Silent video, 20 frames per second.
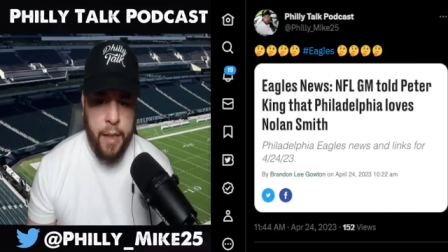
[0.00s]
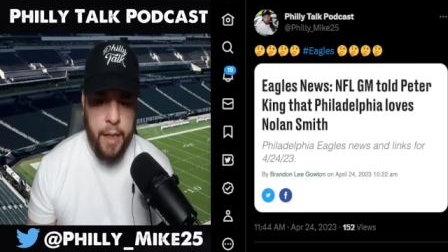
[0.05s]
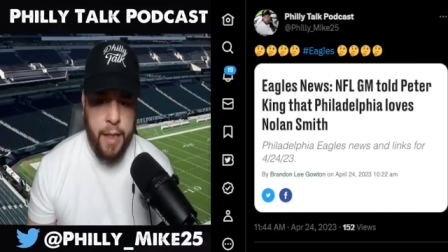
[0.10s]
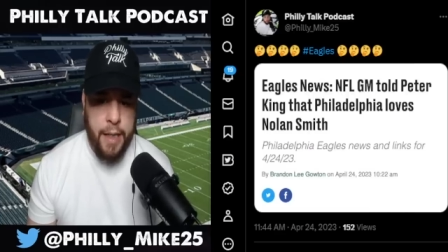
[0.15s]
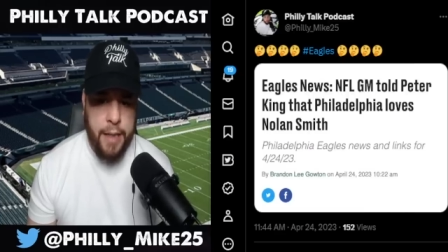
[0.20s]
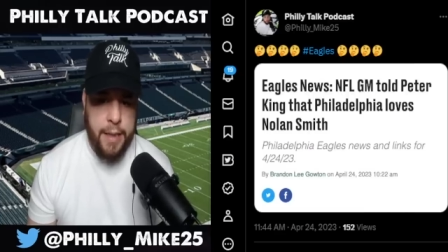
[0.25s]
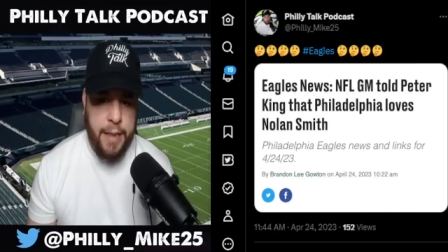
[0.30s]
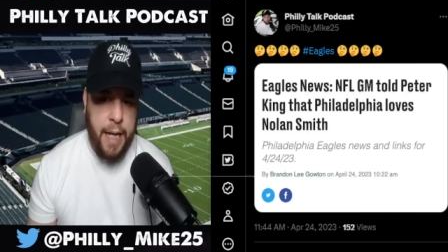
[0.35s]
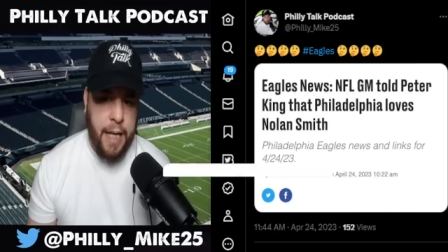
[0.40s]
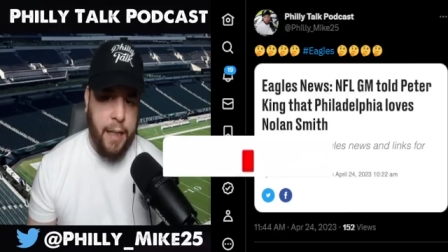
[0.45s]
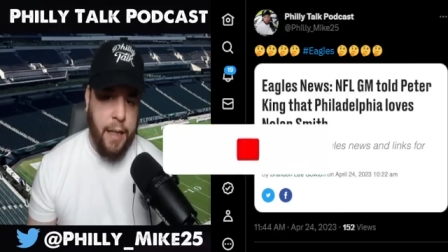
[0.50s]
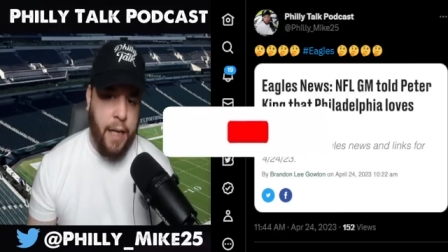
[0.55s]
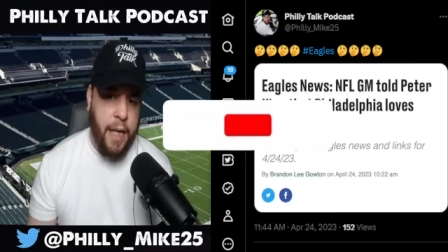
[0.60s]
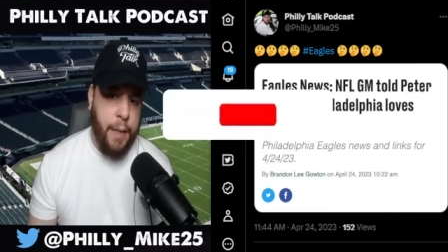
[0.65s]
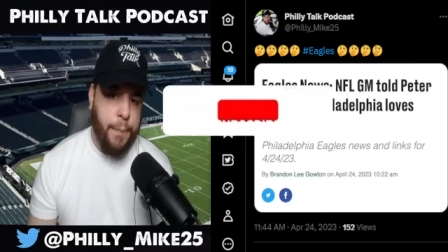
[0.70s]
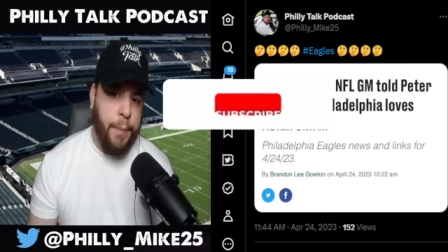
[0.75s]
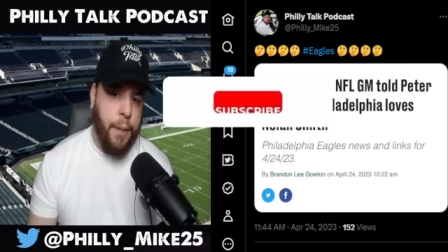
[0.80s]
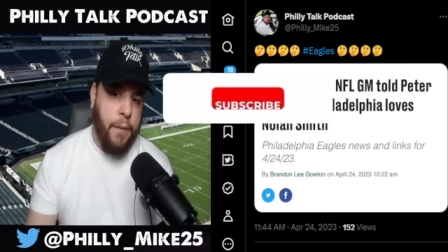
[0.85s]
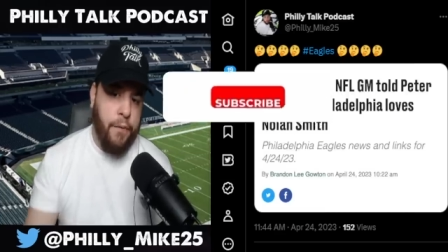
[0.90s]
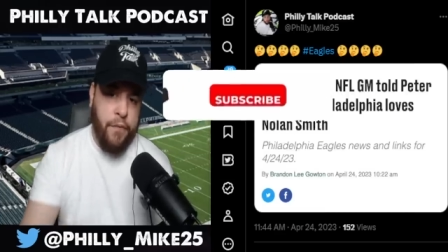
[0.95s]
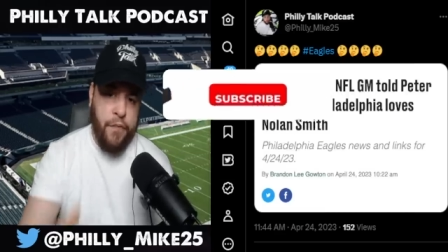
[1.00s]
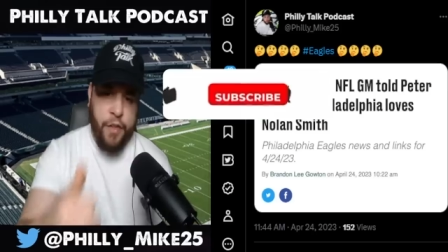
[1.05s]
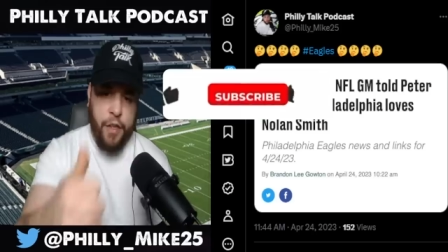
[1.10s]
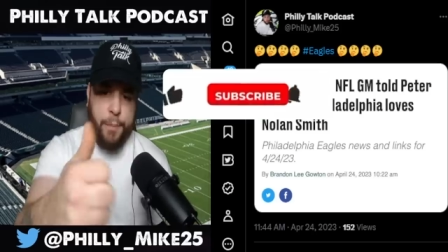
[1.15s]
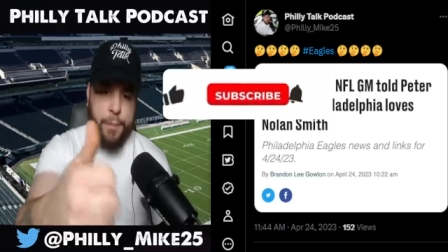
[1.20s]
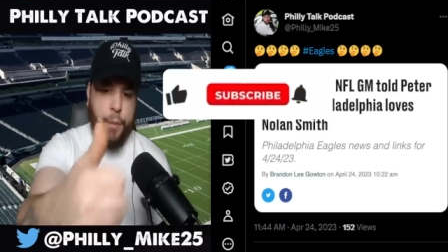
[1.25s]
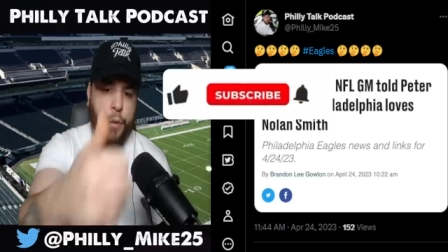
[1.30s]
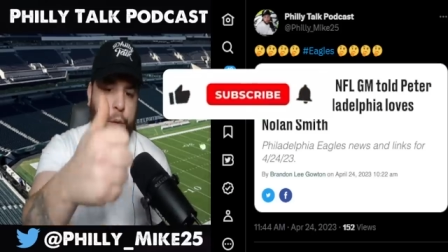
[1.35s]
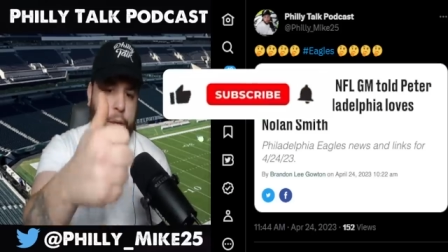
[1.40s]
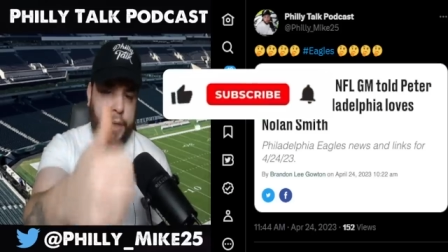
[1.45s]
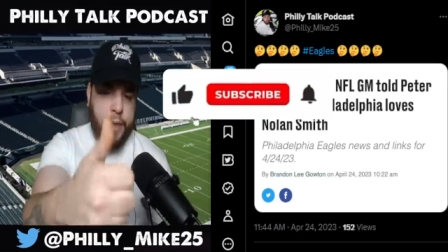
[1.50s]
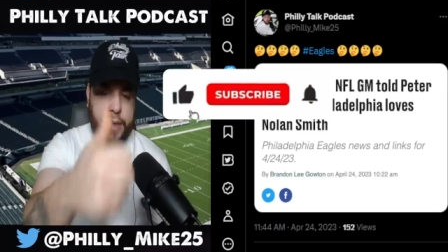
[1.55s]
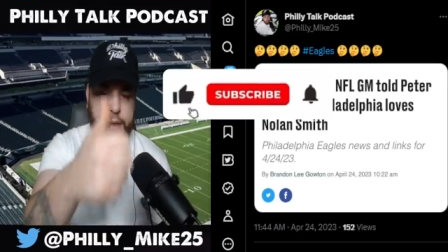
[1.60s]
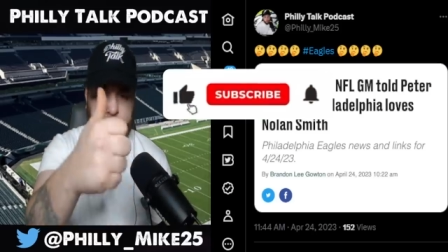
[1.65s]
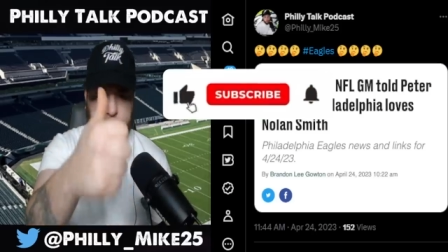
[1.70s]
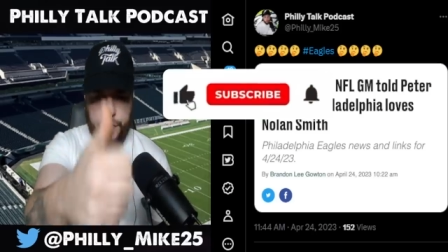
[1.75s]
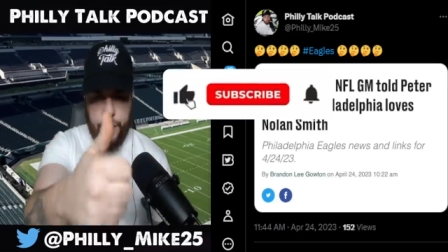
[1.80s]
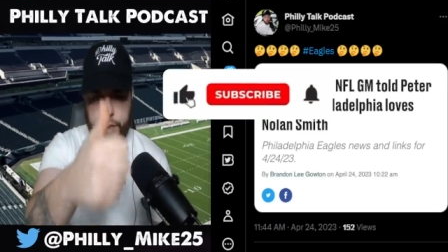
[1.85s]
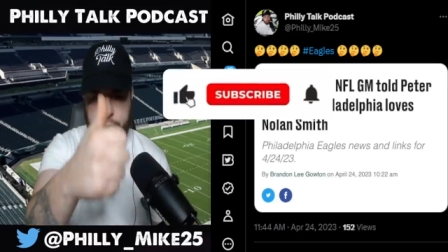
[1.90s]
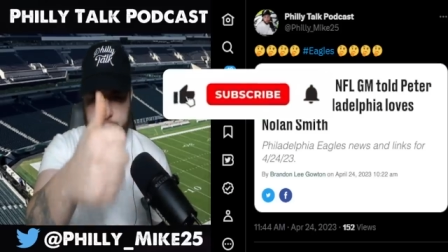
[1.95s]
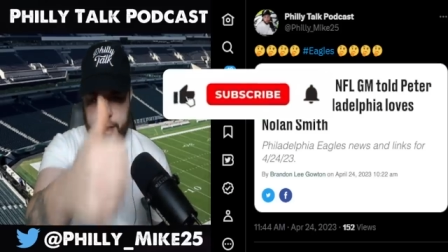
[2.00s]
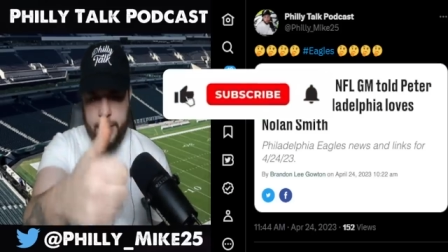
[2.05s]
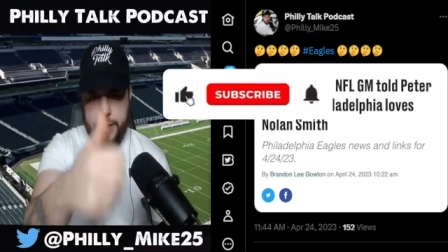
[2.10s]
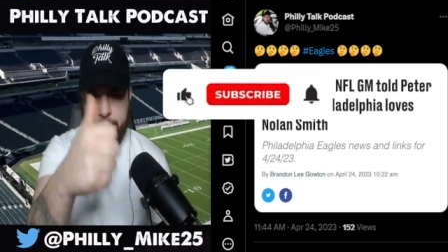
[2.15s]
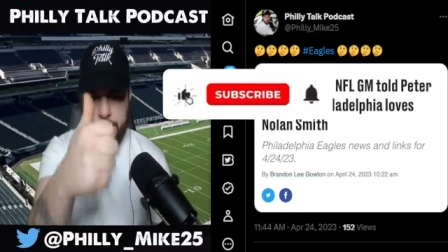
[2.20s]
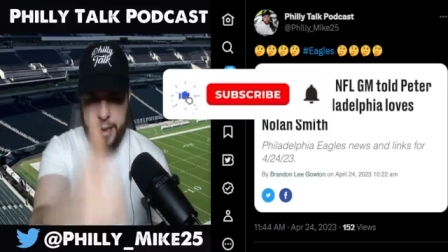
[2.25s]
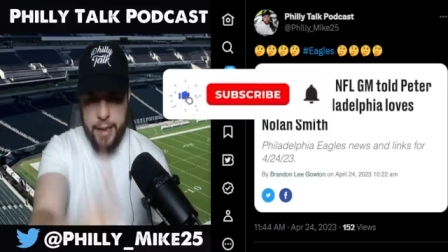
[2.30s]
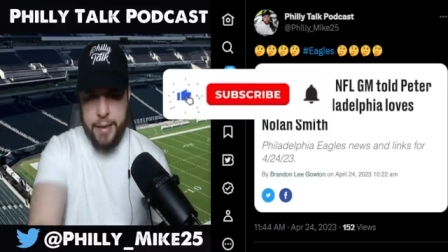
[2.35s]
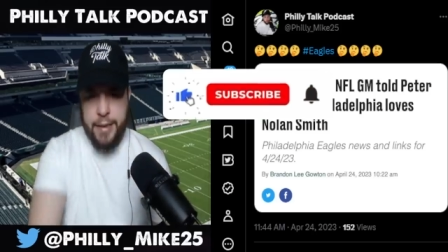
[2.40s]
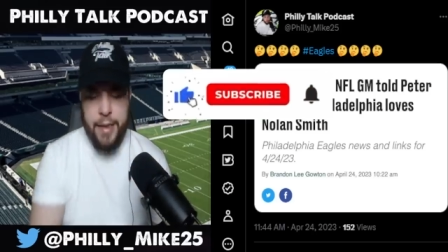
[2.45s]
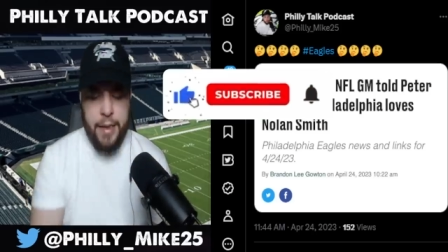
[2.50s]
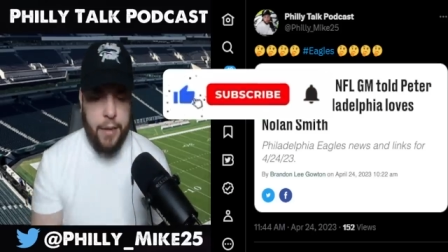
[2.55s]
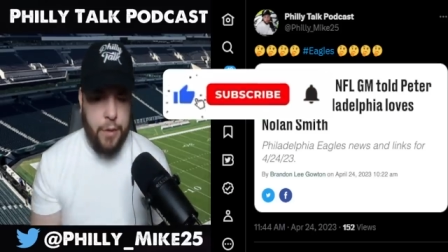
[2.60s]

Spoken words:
Hit that like button for your boy. It's free. It's easy.